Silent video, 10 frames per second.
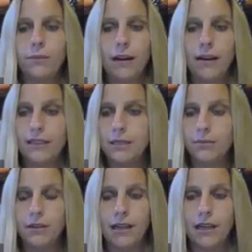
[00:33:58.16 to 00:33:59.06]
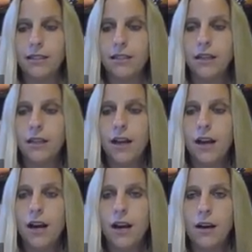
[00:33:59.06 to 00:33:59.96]
parenting plan
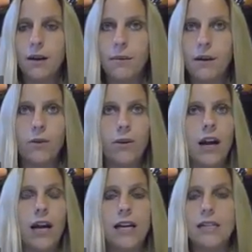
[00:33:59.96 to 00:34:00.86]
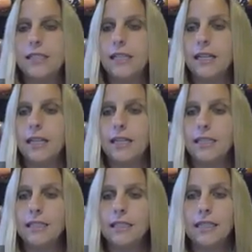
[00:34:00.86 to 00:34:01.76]
arise.
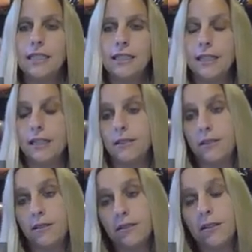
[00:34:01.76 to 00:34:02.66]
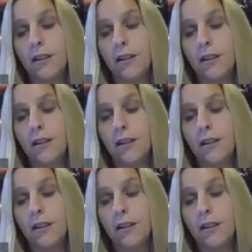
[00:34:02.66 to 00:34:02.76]
And I think that's